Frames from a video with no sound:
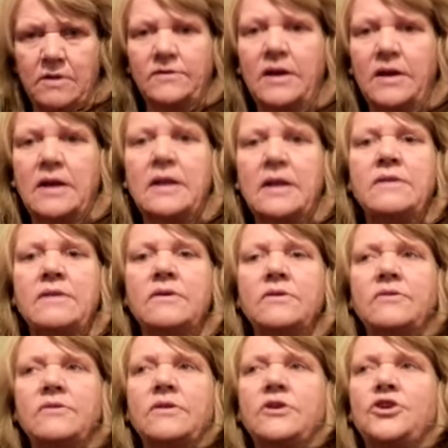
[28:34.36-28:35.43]
Suddenly
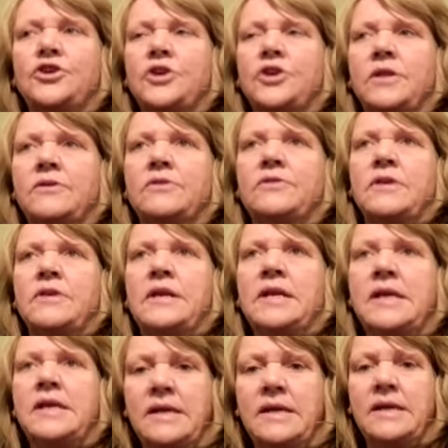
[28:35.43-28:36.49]
there's an
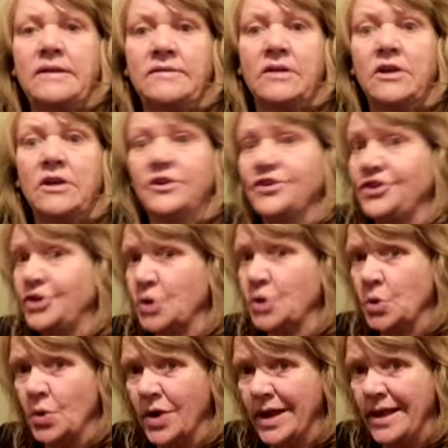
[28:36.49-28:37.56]
ease,
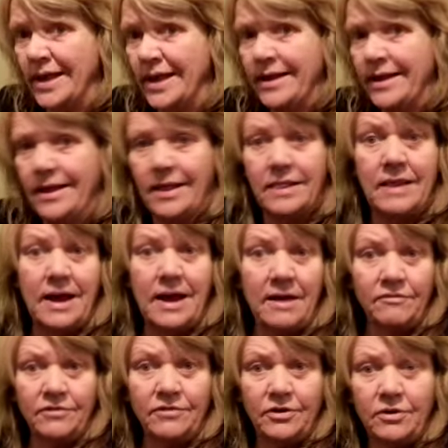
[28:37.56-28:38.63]
joy,
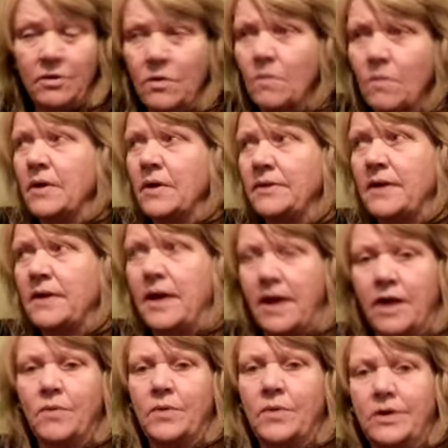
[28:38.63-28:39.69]
laughter. What the
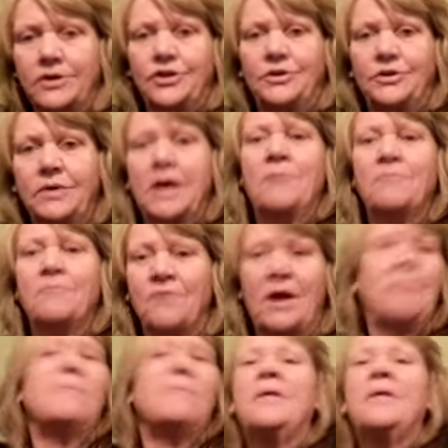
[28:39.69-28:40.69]
heck? Where did you come from?